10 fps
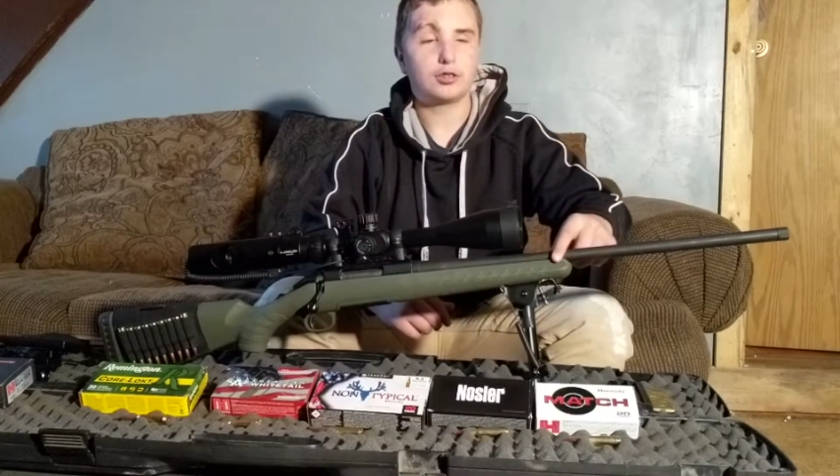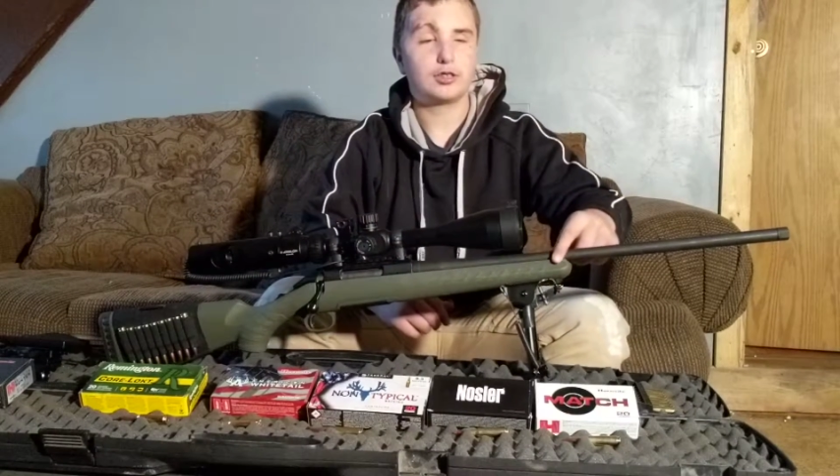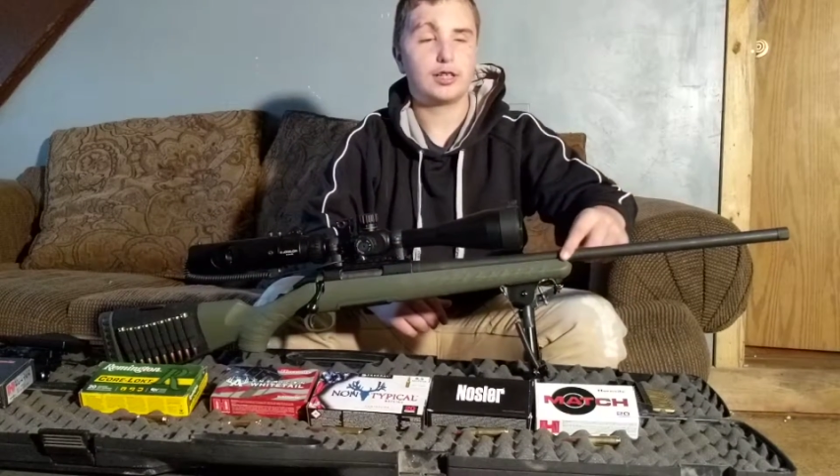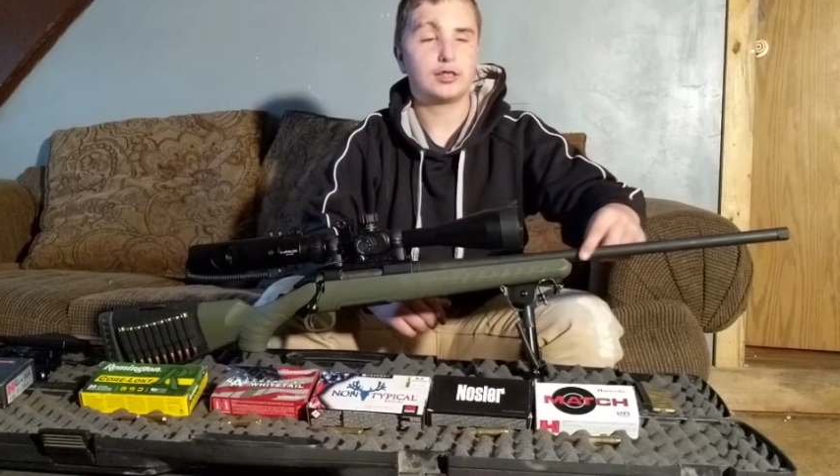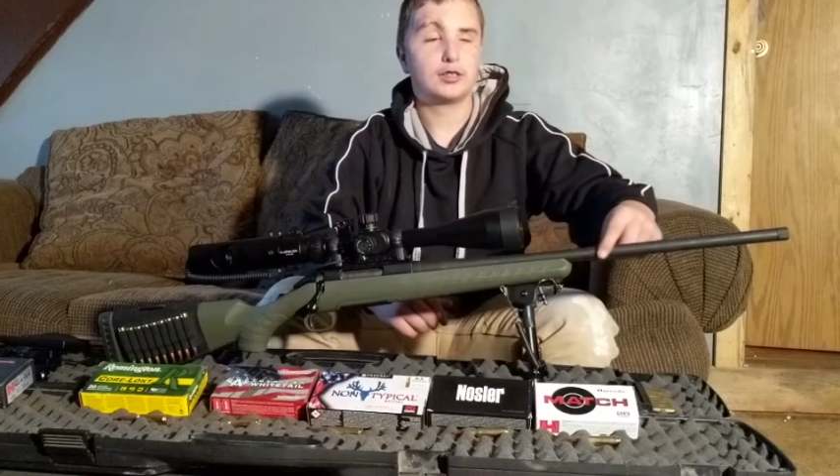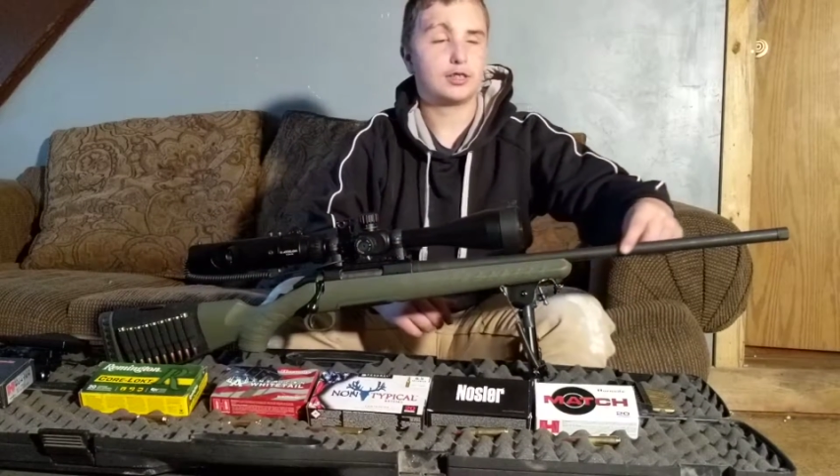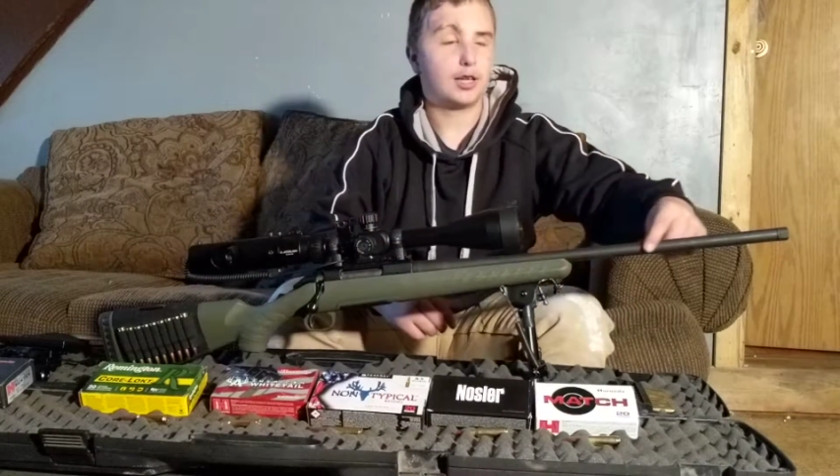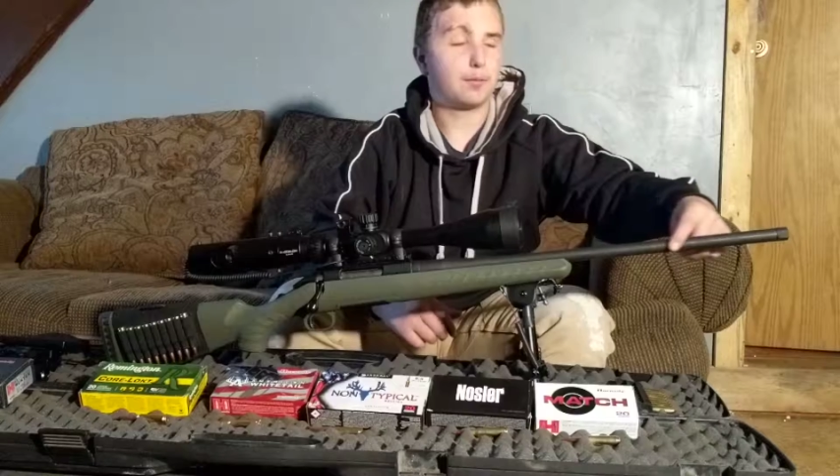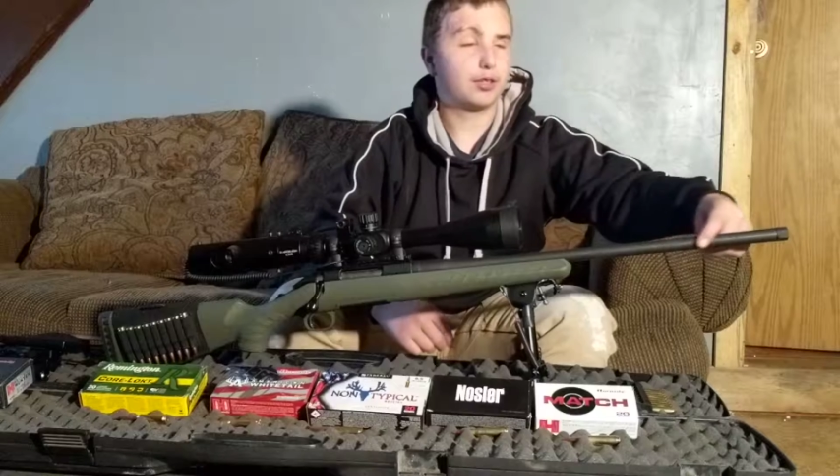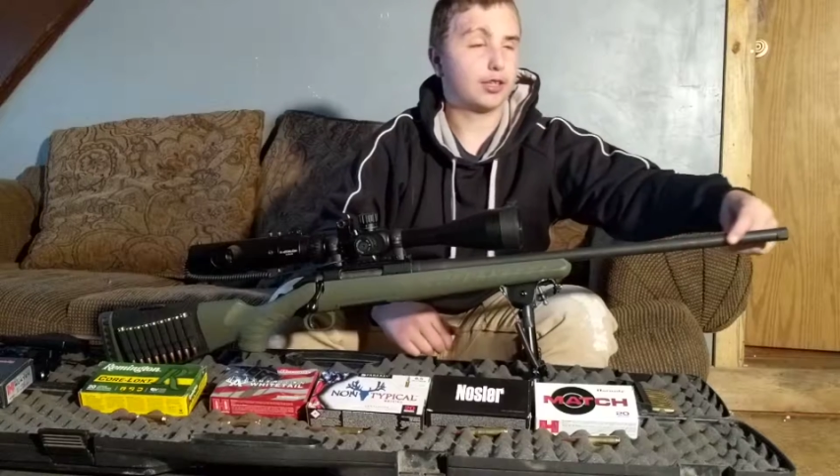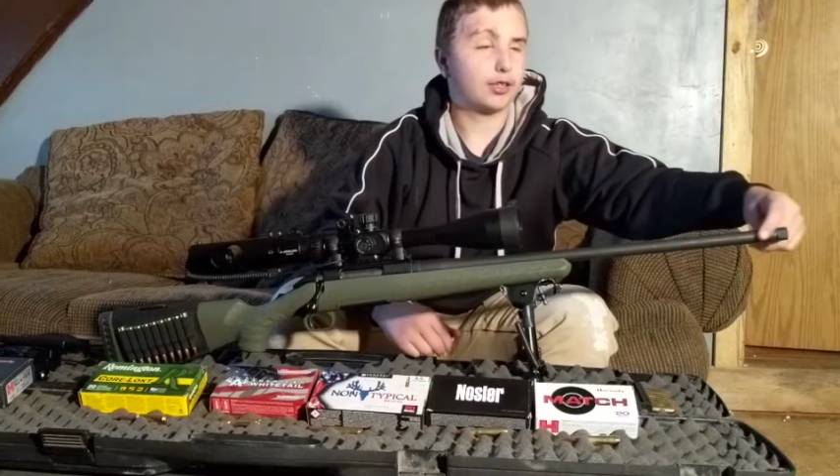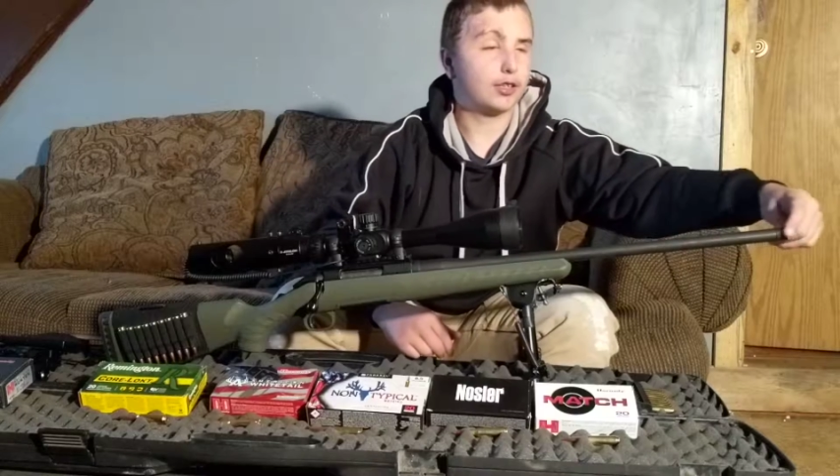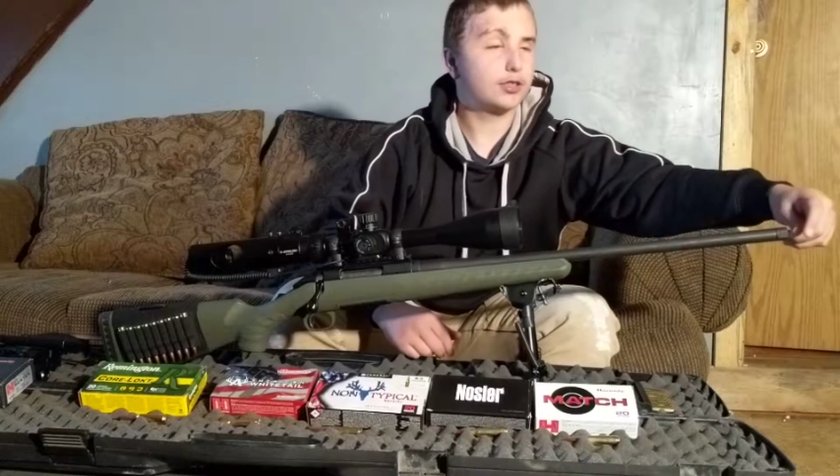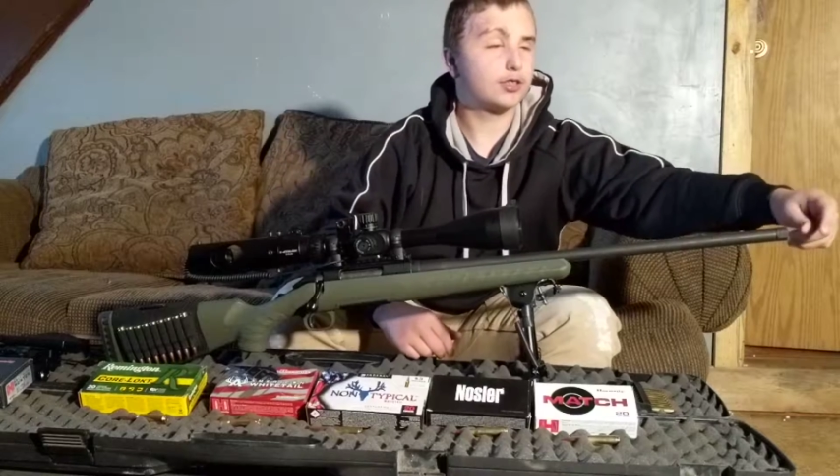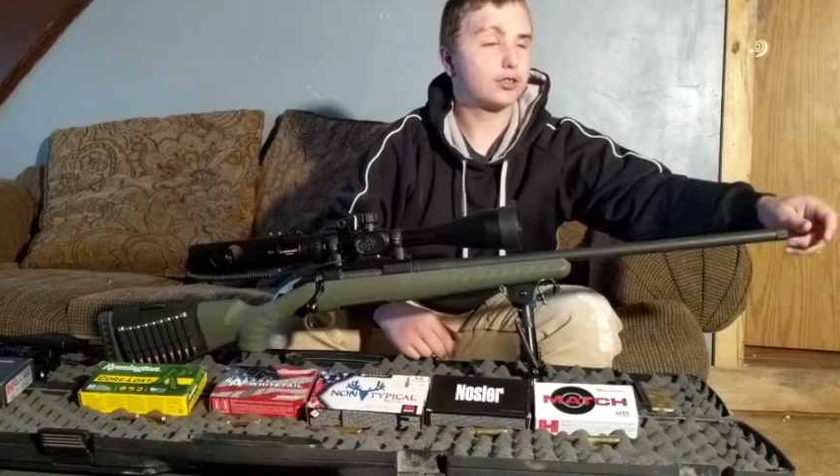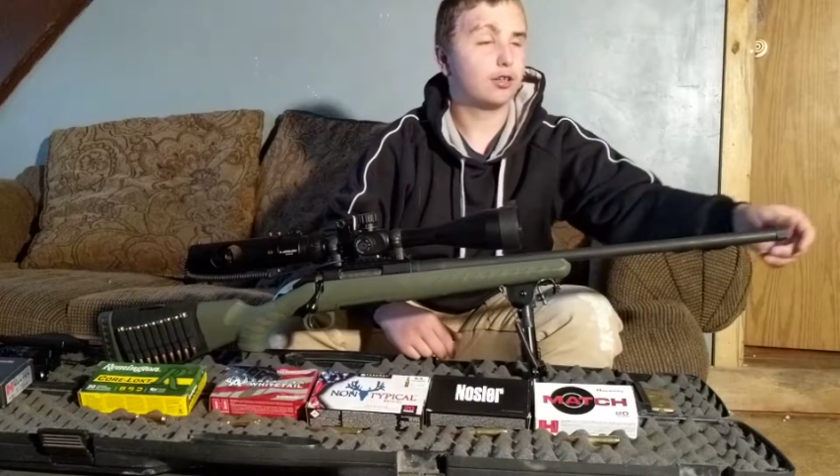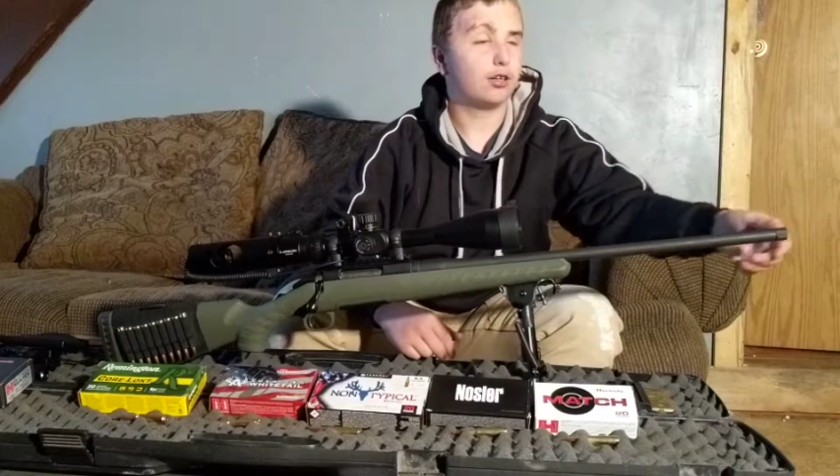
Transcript: stays the same thickness